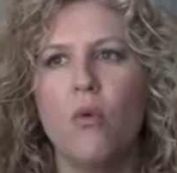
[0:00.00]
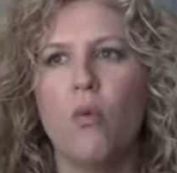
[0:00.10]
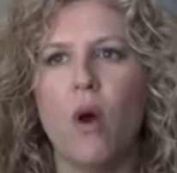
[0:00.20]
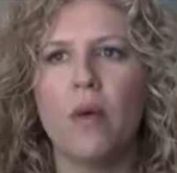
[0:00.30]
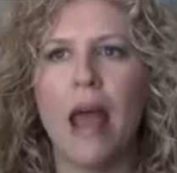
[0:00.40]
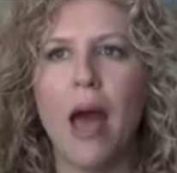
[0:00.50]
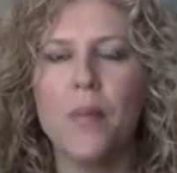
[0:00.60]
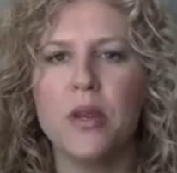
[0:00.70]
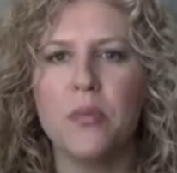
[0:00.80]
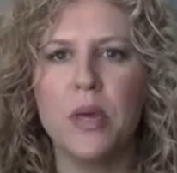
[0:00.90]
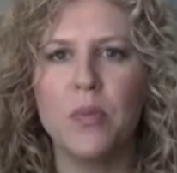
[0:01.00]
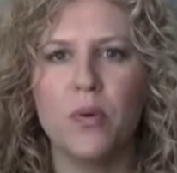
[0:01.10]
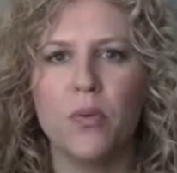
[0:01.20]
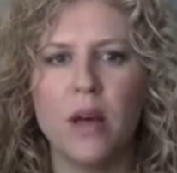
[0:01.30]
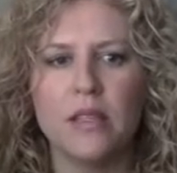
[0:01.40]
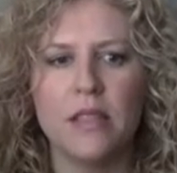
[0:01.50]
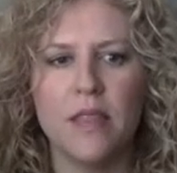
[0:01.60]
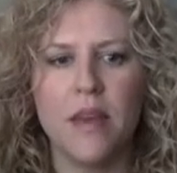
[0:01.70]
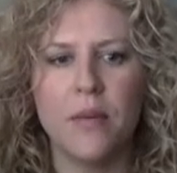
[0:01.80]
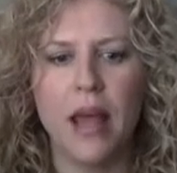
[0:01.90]
what would happen to people was
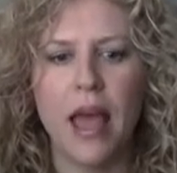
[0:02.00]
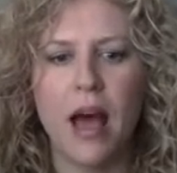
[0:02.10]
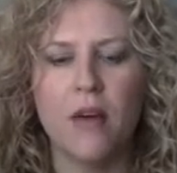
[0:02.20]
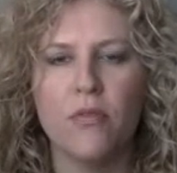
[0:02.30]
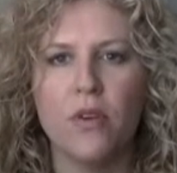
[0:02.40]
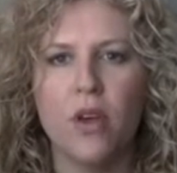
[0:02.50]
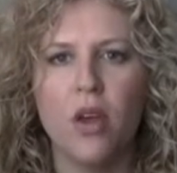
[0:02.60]
that they would have